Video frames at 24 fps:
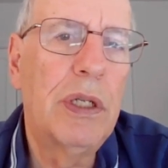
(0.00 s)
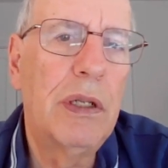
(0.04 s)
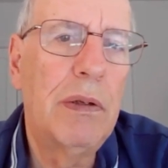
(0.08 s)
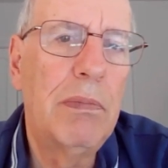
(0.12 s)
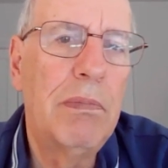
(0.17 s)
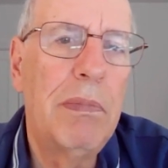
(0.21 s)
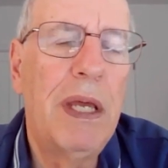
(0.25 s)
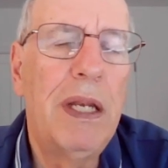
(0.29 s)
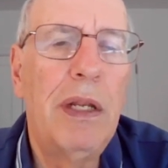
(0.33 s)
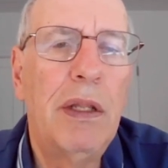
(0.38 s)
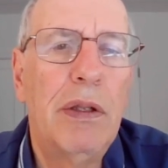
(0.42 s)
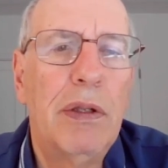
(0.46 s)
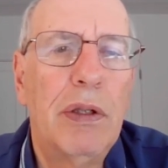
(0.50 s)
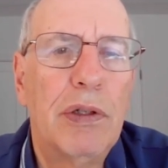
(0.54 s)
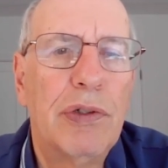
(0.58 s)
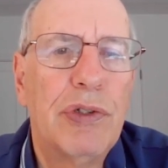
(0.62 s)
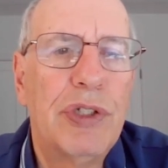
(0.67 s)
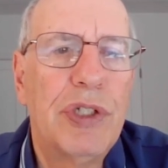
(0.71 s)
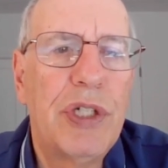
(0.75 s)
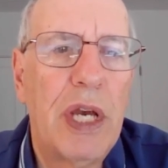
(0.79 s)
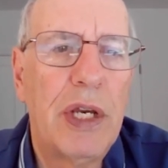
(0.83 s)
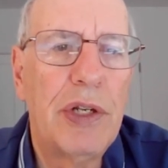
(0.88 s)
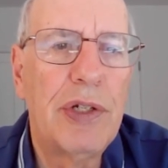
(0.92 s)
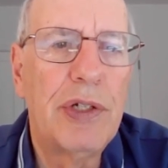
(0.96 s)
And many of
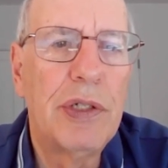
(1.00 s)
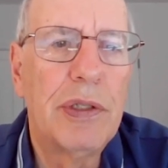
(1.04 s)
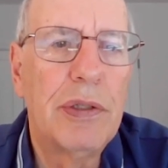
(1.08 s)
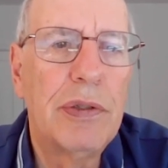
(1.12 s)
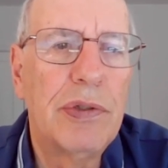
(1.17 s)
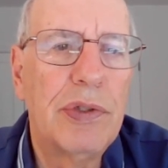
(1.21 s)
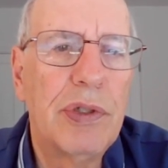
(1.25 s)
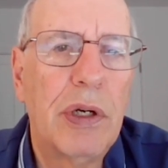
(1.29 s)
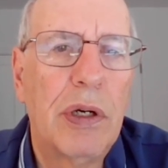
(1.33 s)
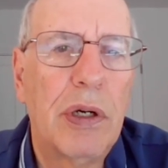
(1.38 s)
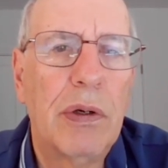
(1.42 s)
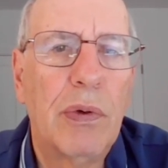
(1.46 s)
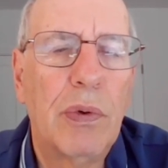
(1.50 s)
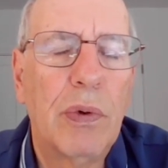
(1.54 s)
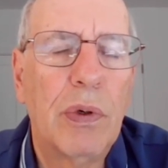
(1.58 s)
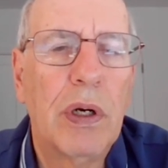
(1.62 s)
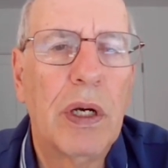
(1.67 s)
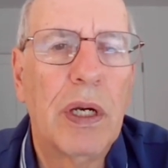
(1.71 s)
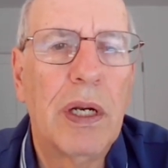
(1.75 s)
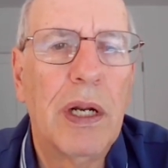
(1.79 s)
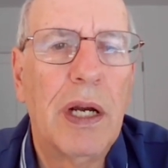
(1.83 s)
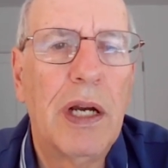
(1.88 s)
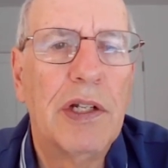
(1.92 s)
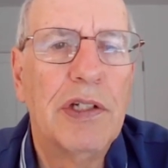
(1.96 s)
those sessions are
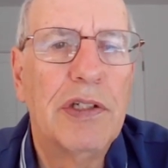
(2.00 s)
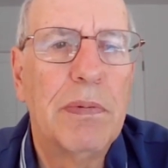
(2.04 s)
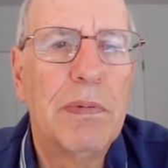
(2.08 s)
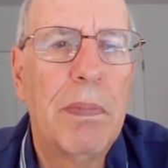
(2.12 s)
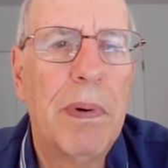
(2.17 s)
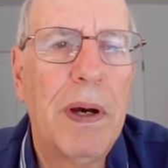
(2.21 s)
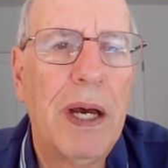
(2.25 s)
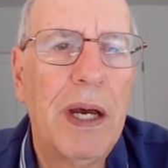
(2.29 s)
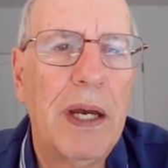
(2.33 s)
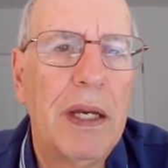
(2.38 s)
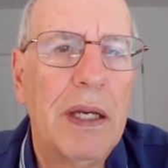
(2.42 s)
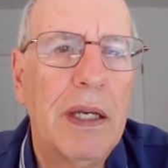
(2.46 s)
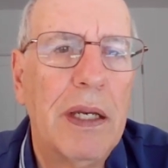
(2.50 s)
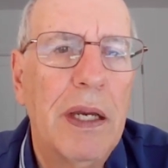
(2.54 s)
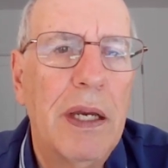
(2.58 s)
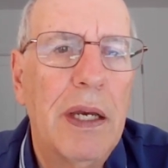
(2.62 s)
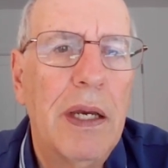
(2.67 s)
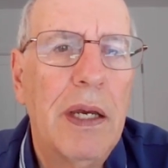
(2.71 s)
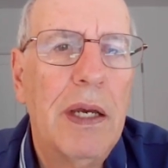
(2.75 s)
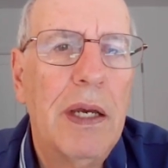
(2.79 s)
organized by